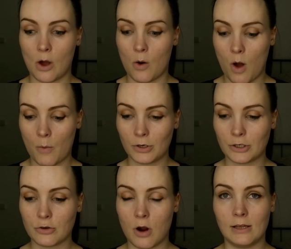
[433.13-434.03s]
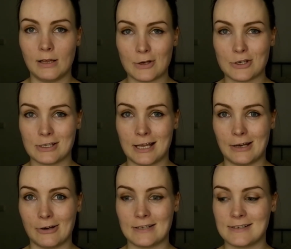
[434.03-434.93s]
So I'm going to try the lashes
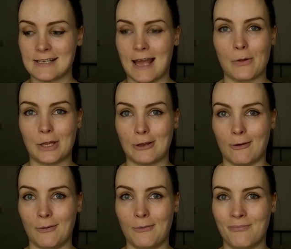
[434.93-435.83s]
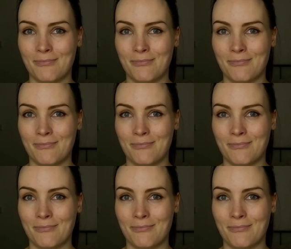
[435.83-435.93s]
later and see how they do.